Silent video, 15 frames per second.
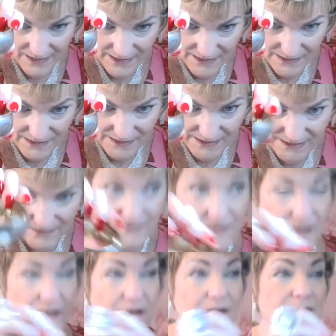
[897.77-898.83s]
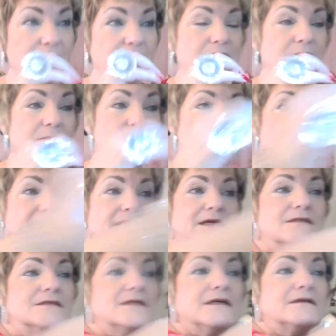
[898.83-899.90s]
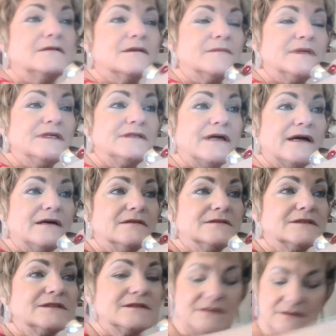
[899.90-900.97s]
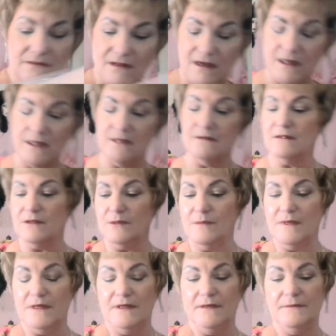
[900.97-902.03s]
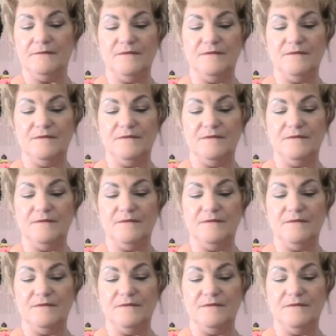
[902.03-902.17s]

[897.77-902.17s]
Isn't that Amazing. Let me douse this light a little bit.